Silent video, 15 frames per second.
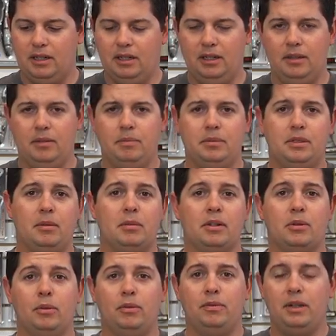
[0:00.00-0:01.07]
Uh, some of the
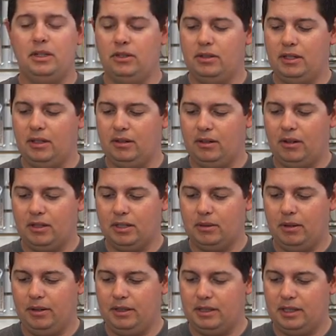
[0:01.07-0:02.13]
cool features that are also
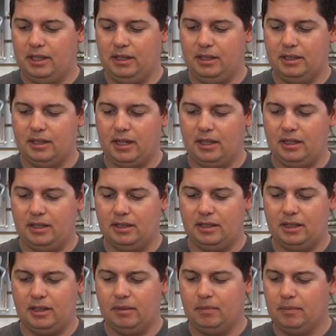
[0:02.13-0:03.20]
on this thing, it's got these
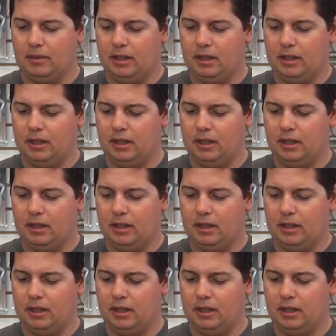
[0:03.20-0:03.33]
like